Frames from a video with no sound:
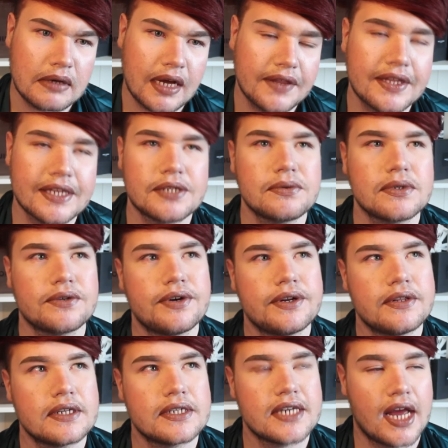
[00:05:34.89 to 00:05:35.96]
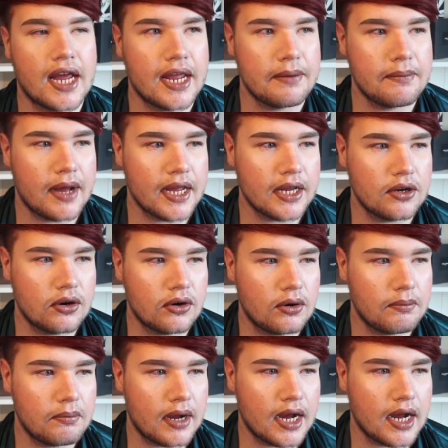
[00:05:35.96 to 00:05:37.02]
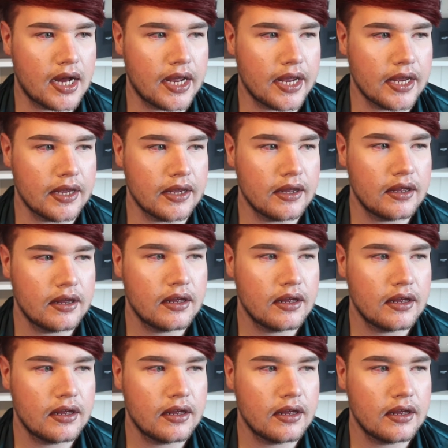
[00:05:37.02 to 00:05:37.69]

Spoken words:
And this was around the time I got my